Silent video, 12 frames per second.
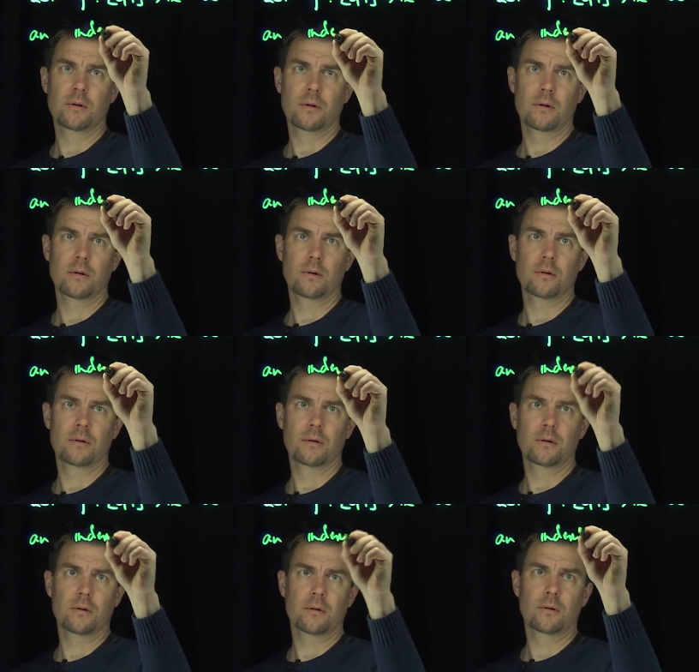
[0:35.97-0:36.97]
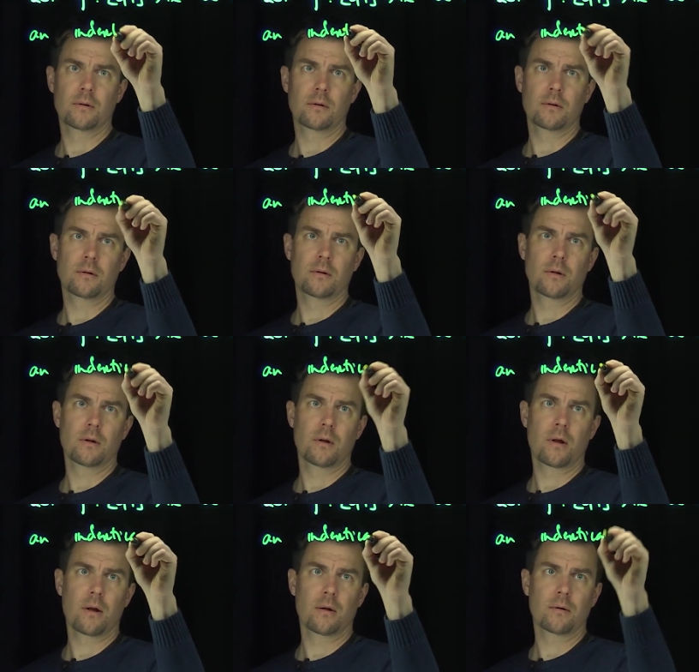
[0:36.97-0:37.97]

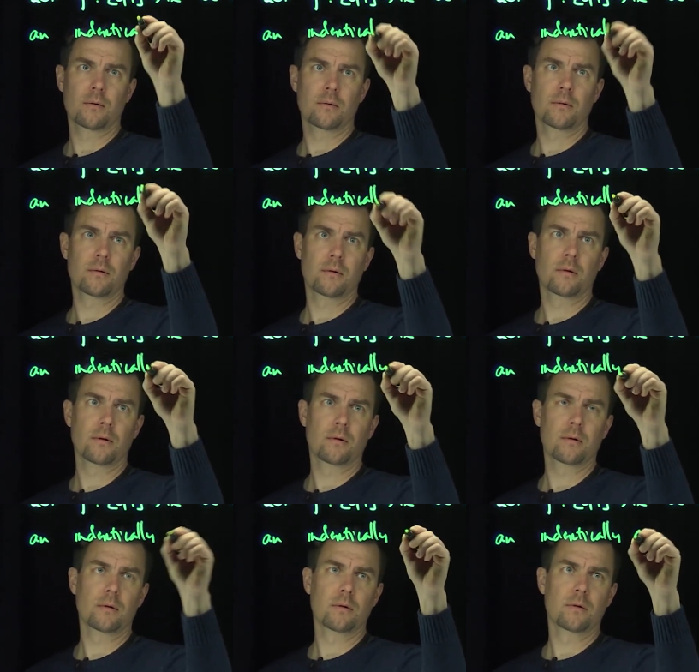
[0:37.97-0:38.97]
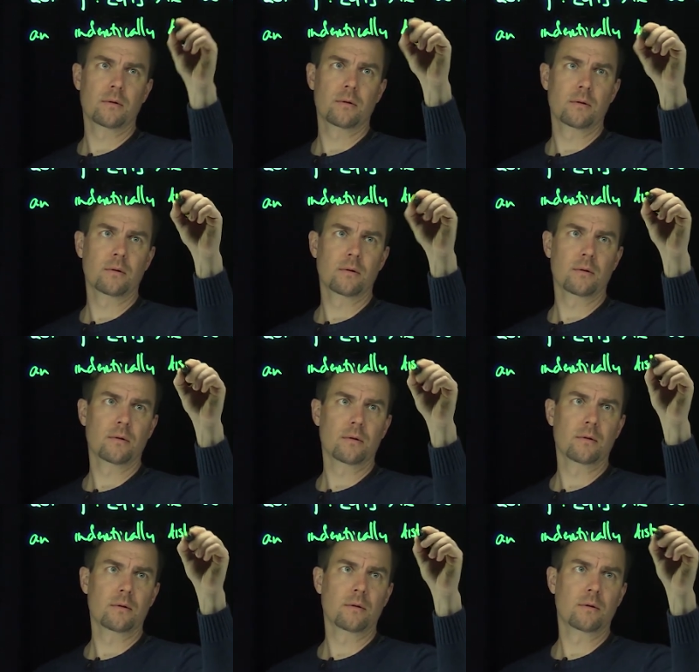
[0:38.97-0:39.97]

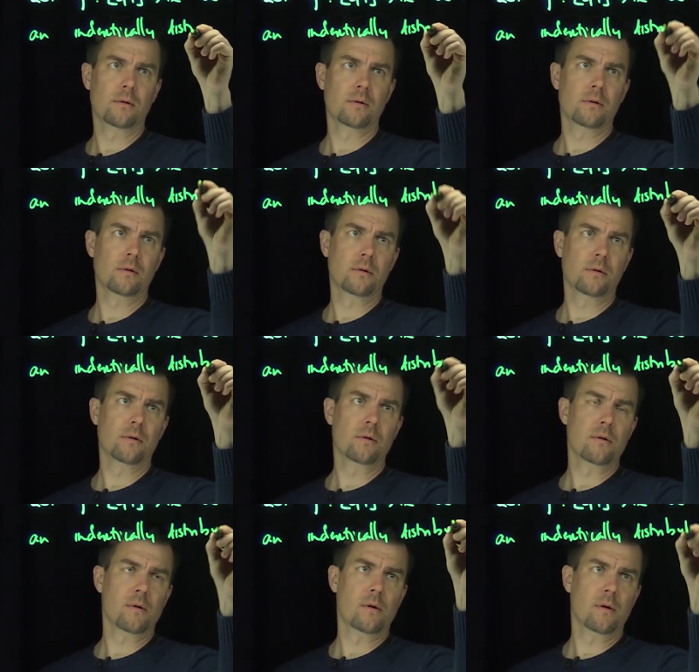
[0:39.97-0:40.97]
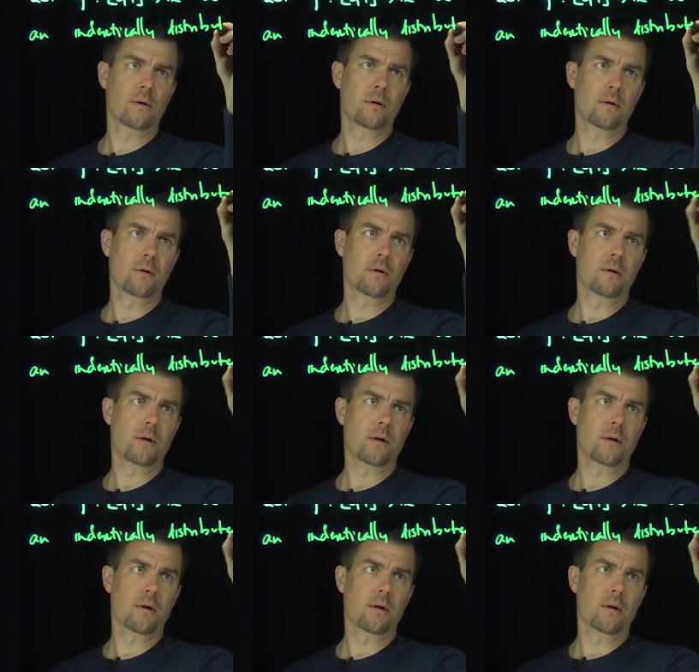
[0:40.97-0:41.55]
(no one is talking)